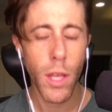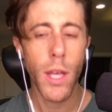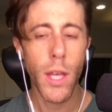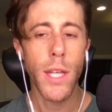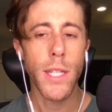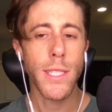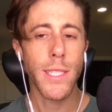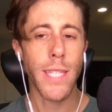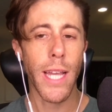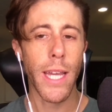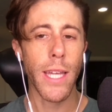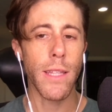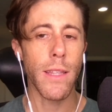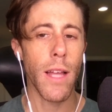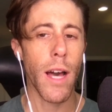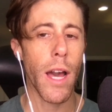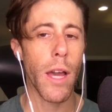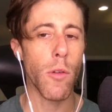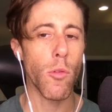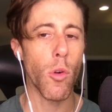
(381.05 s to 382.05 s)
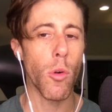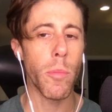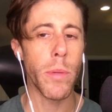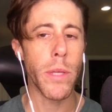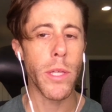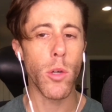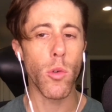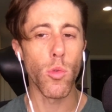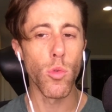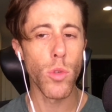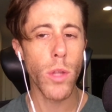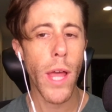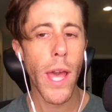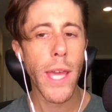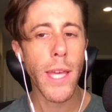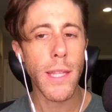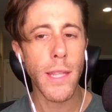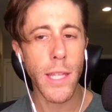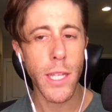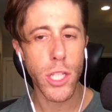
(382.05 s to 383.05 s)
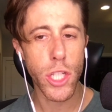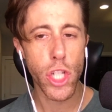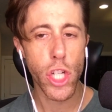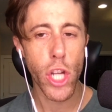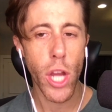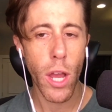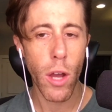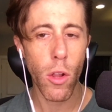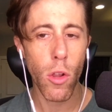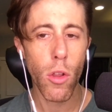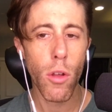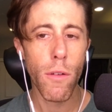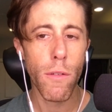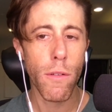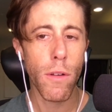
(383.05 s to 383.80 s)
Second line will be Ule Lichel,